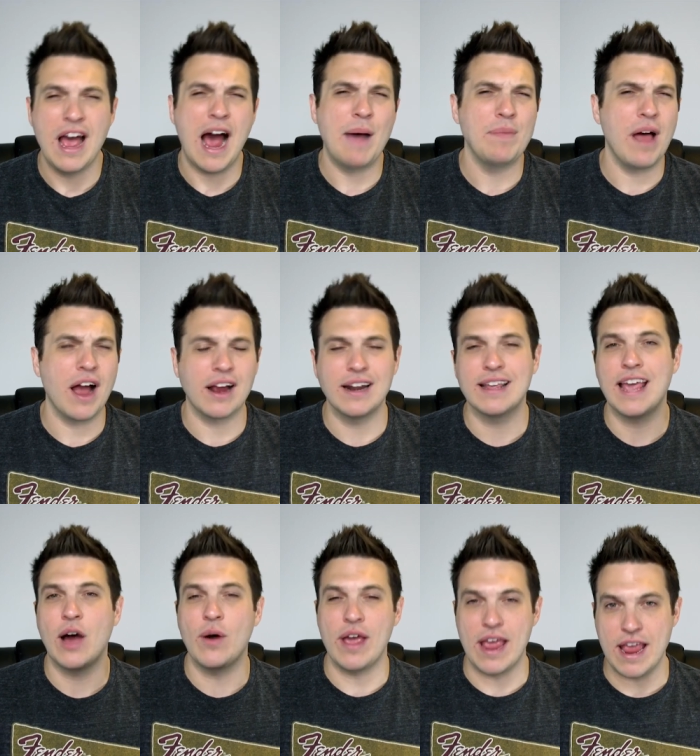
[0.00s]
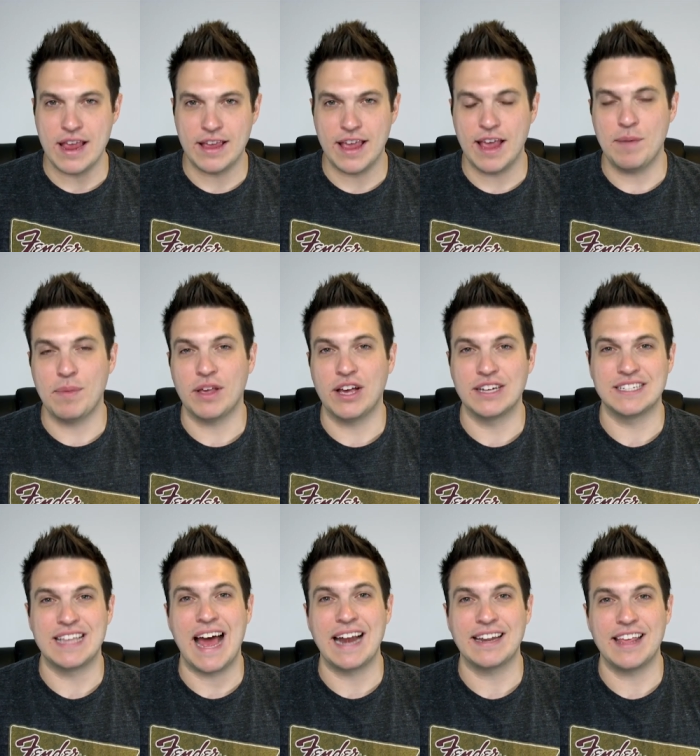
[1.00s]
I'm not going to count 8Game
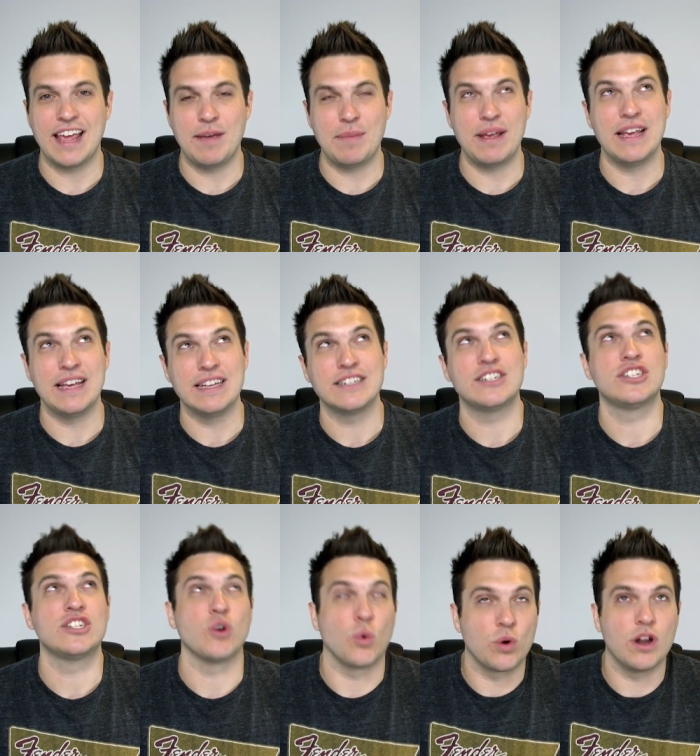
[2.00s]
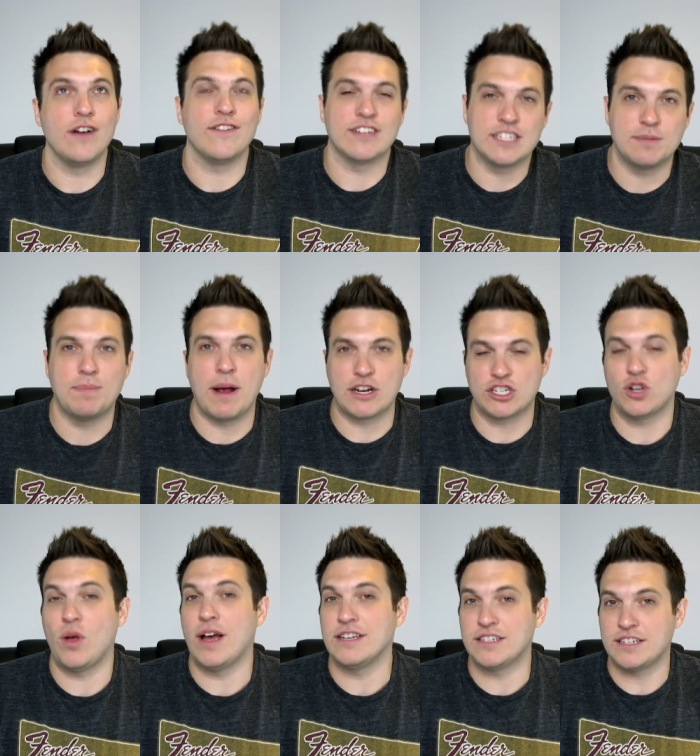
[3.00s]
because that game is sort of a
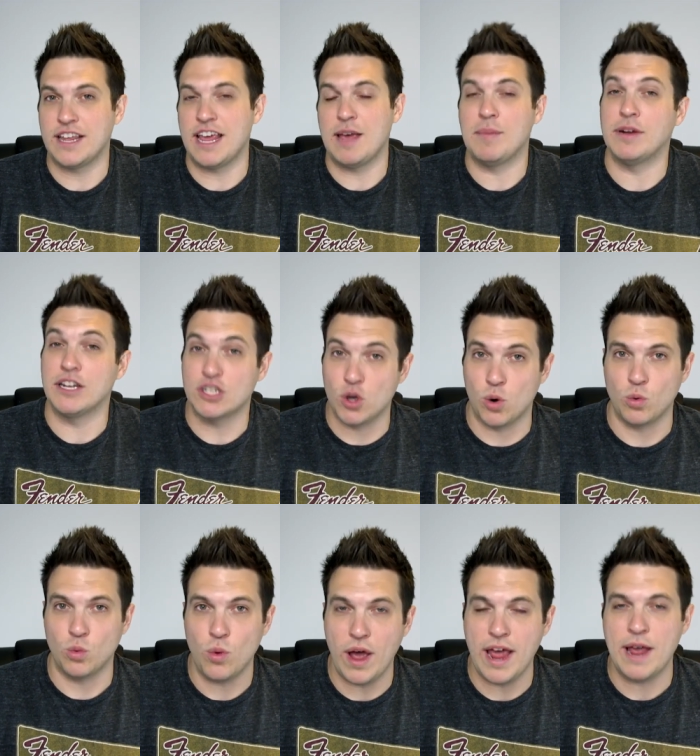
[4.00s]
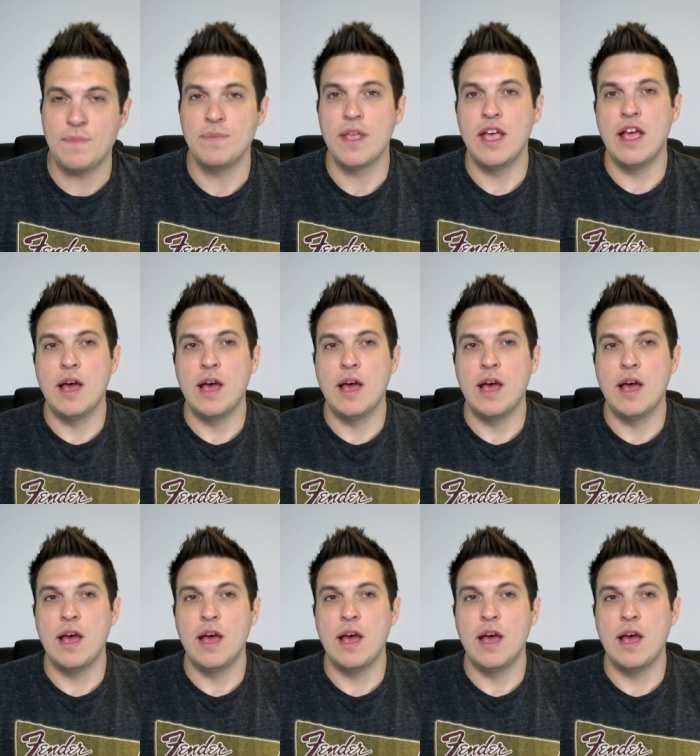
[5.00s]
specialized game in its own way.